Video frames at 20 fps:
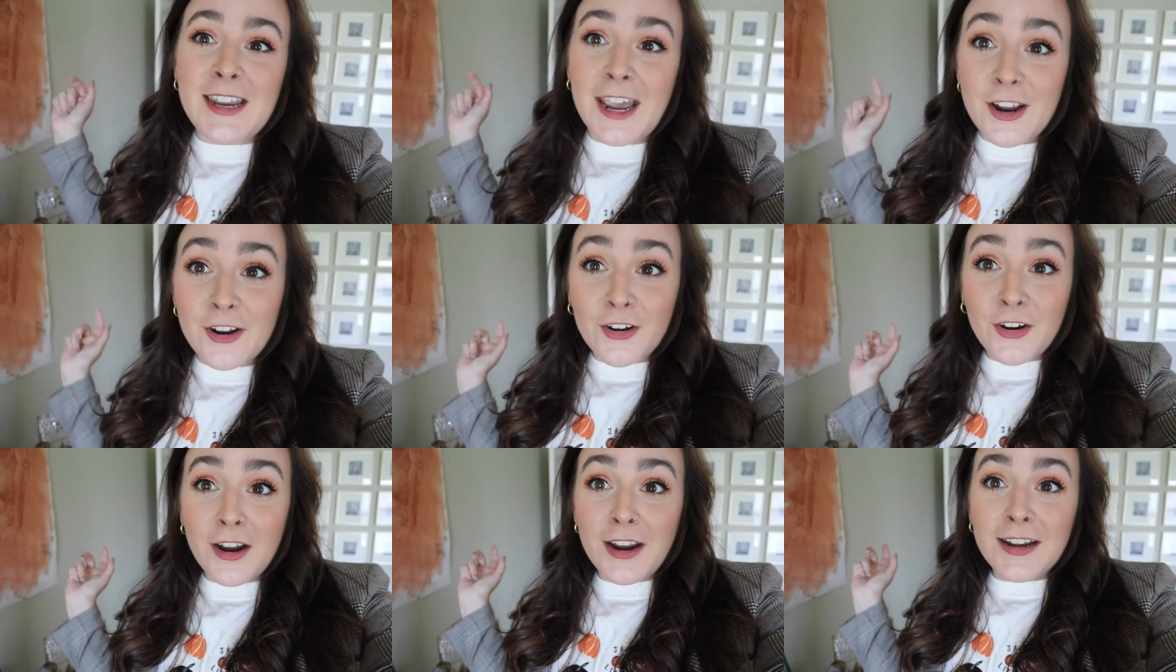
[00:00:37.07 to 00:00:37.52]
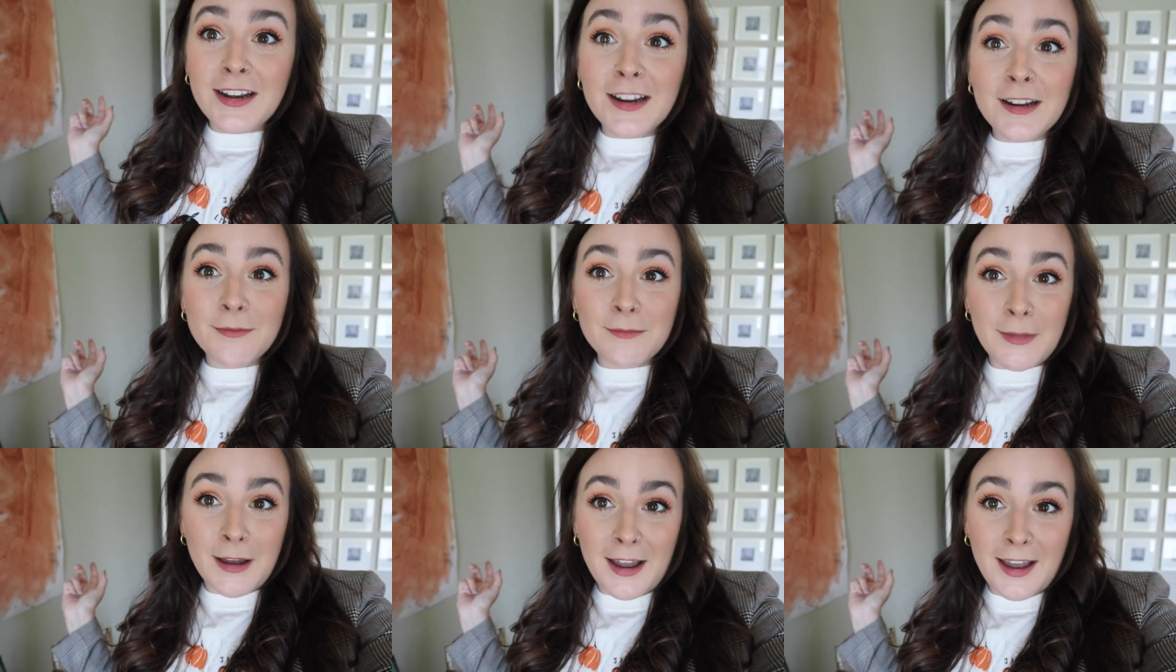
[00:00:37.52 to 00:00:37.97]

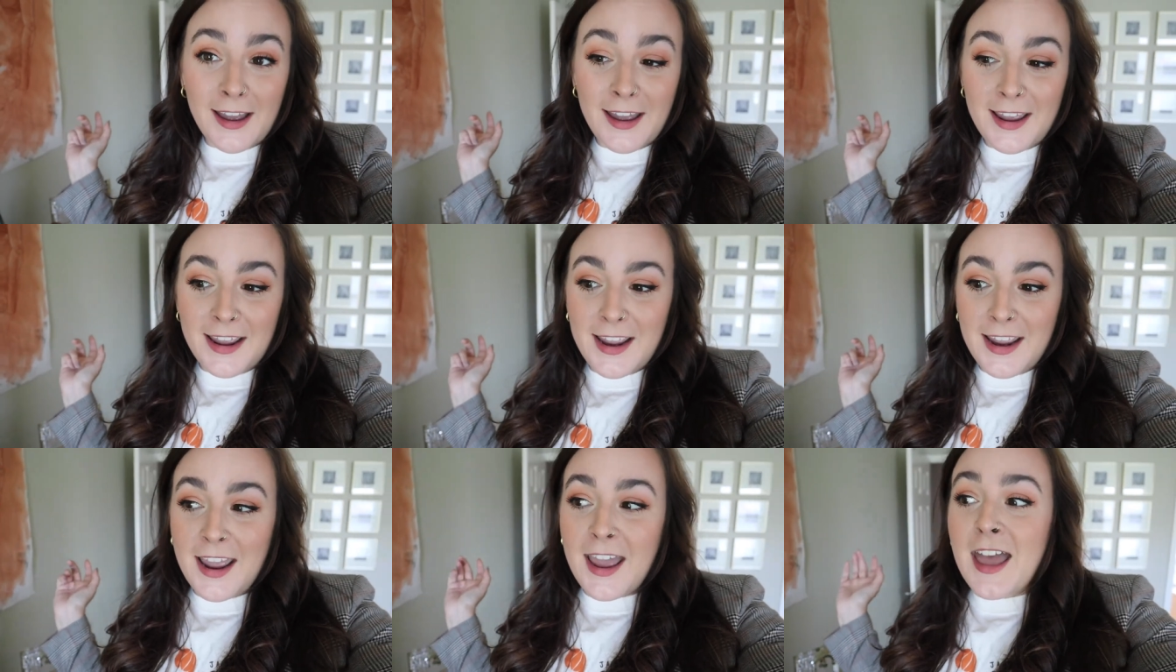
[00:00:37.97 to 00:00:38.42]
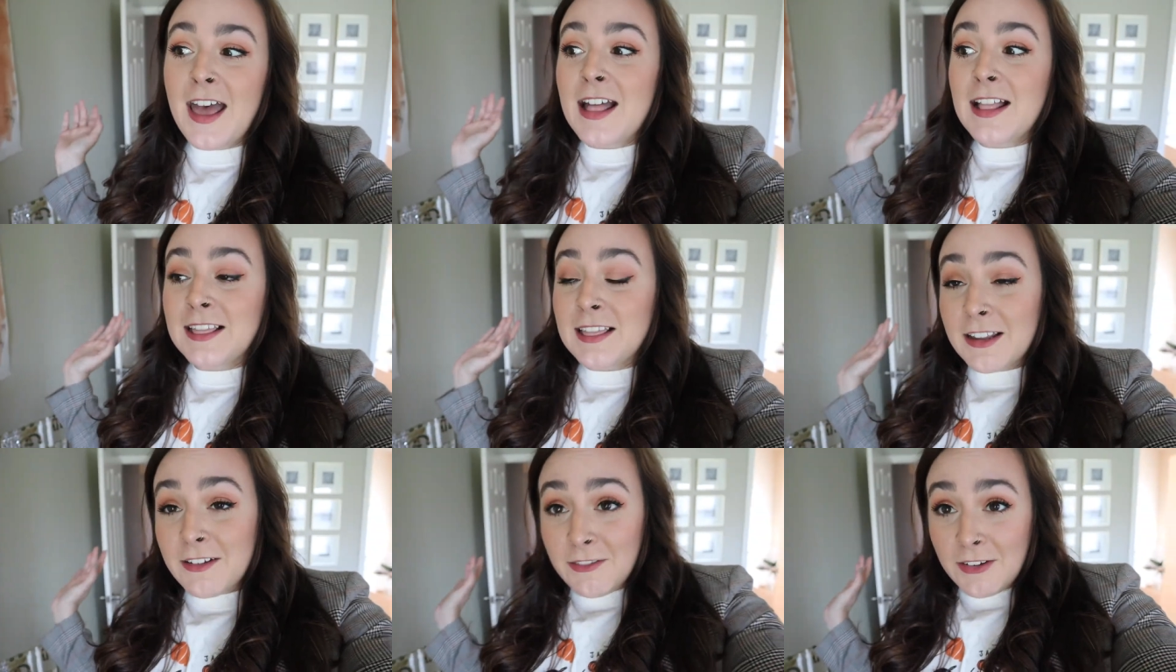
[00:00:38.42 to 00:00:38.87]
decorating my
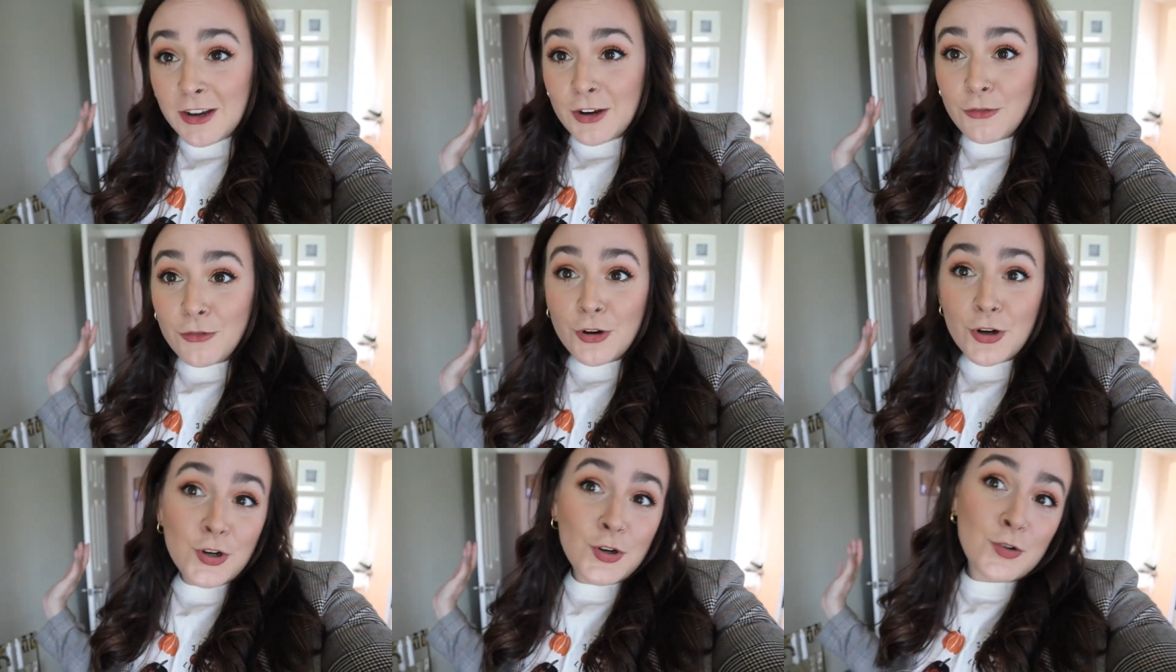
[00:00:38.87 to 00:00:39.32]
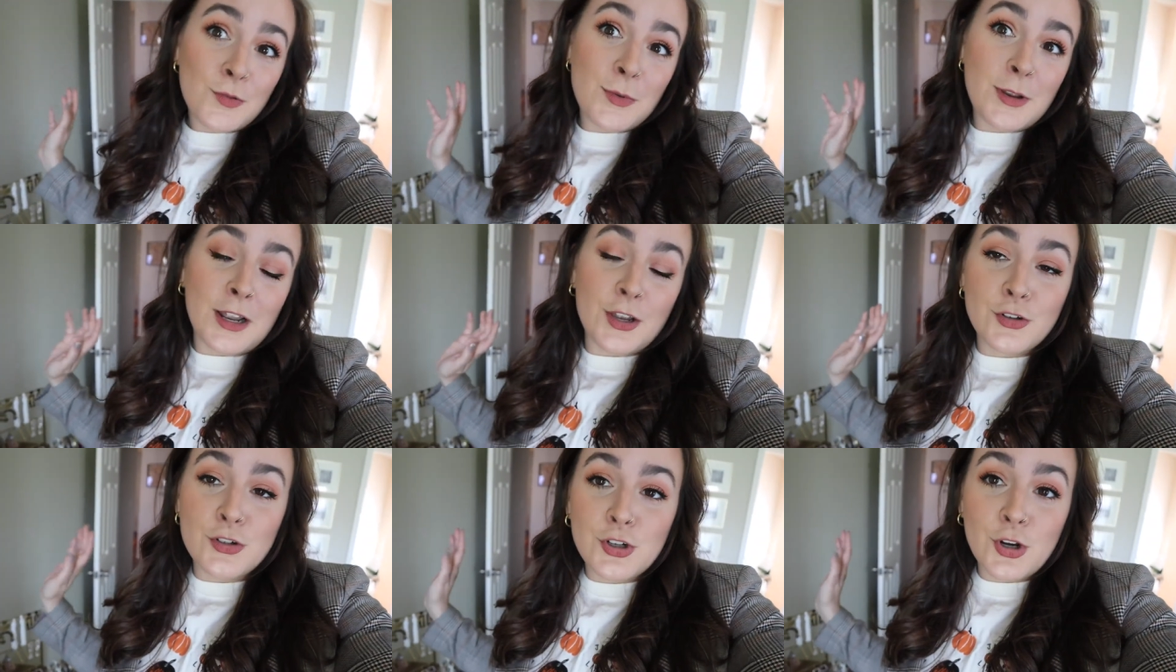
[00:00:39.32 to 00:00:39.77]
living room
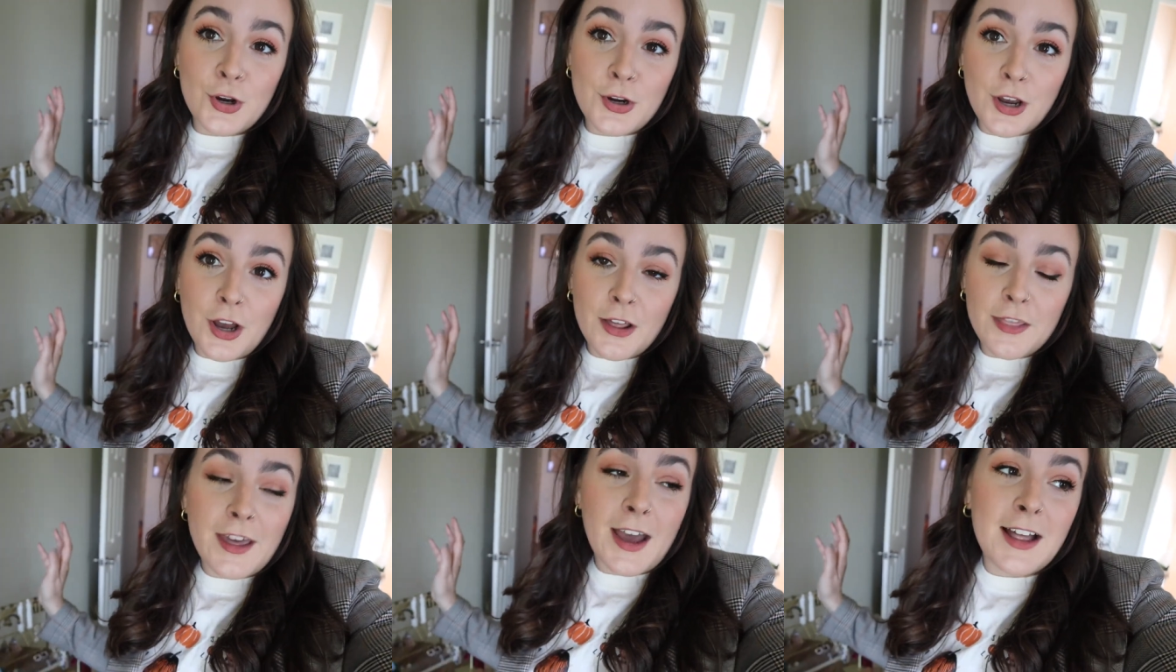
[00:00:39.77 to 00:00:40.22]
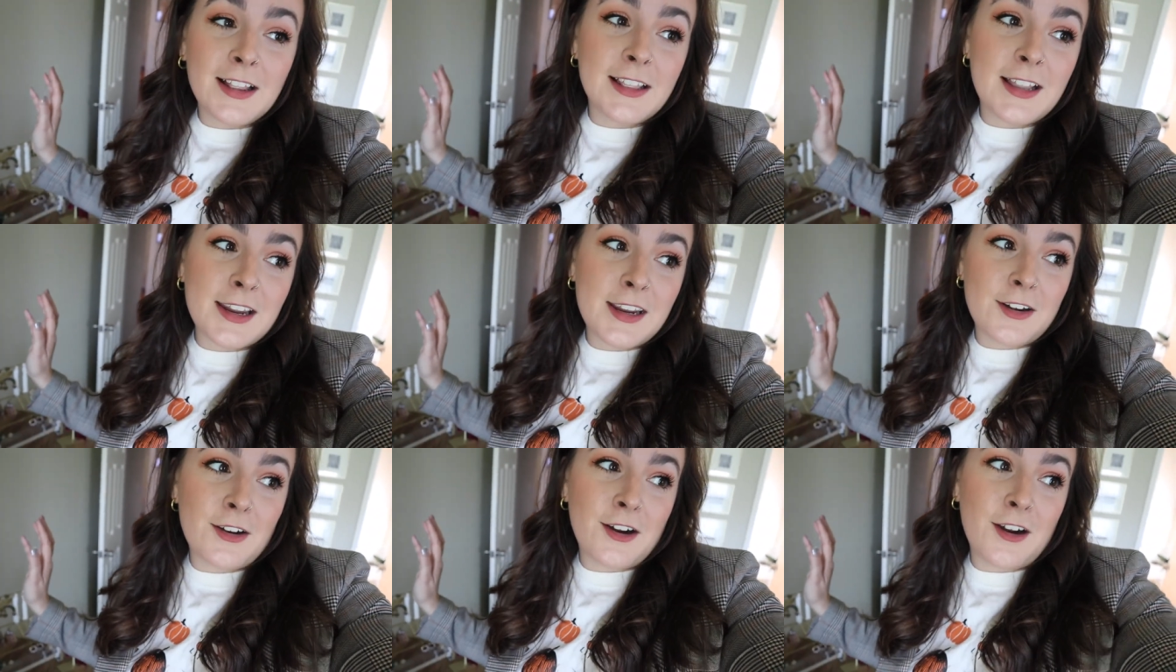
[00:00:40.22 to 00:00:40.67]
and I'll show y'all that
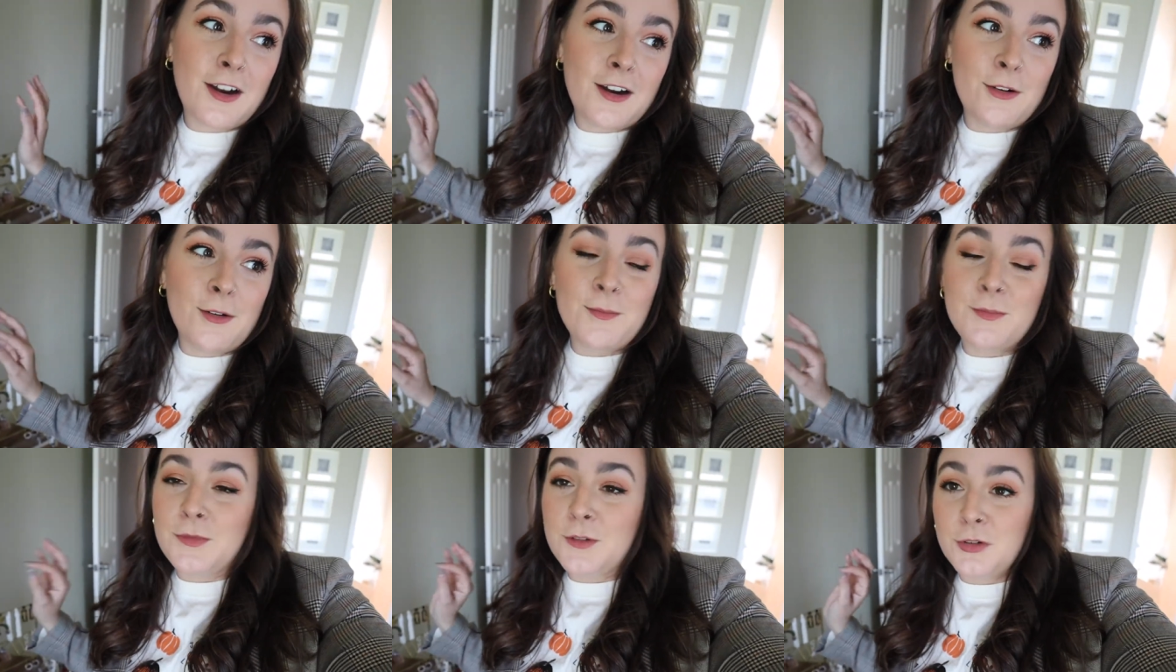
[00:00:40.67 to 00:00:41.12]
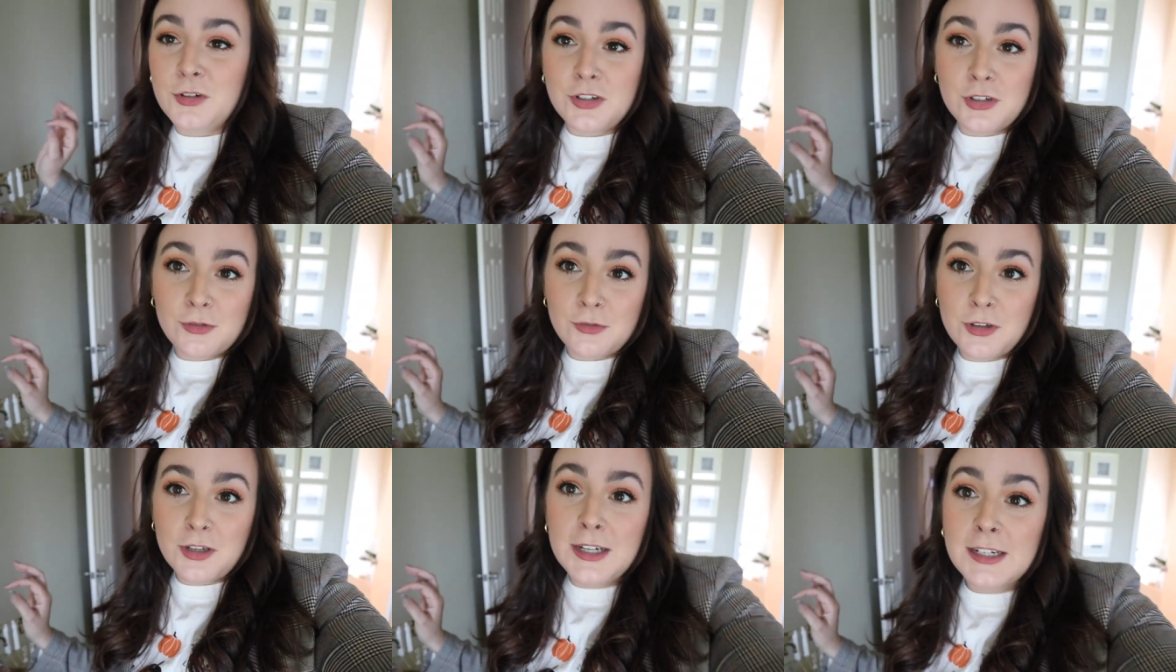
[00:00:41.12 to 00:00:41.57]
later, which
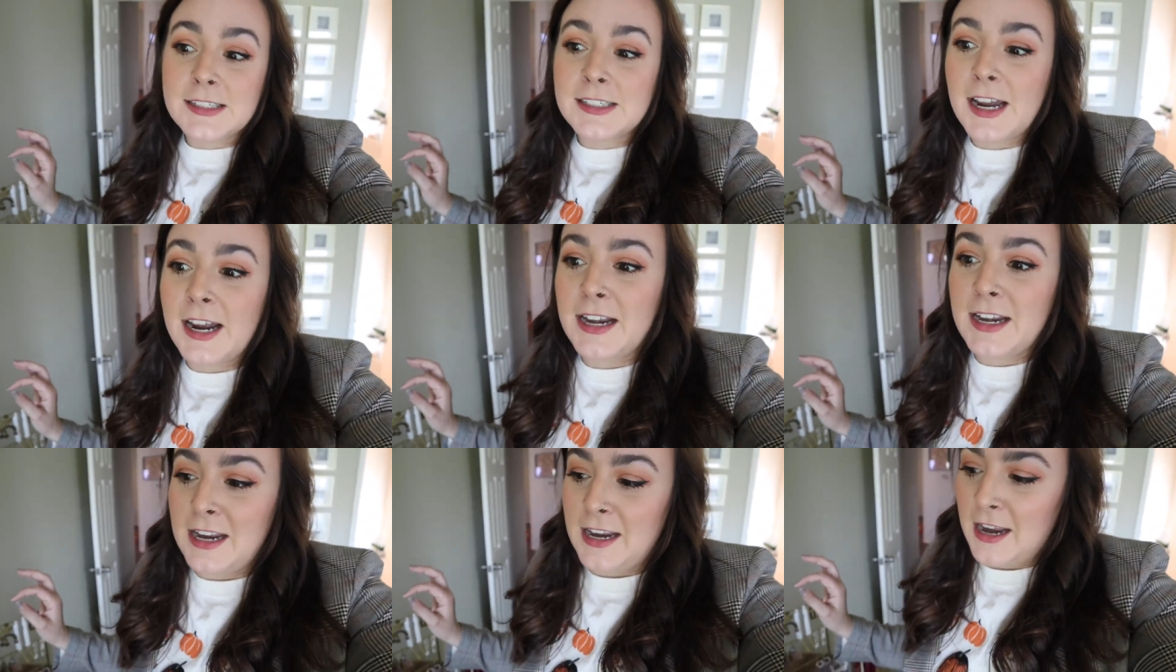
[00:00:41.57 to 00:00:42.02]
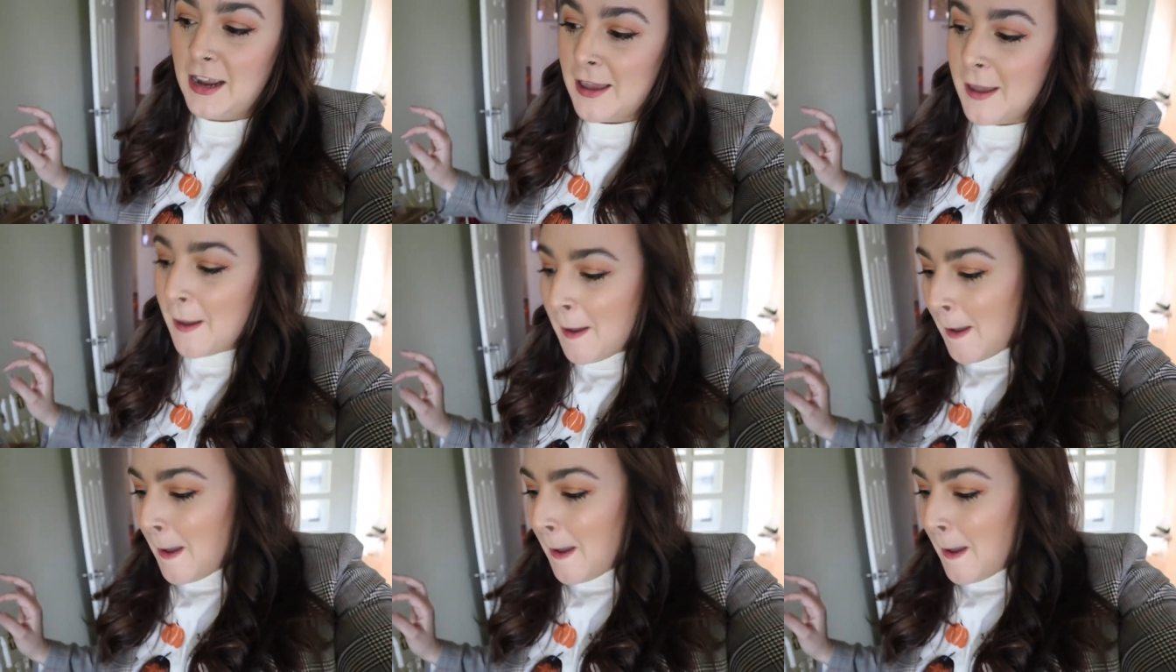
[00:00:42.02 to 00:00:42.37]
is really exciting.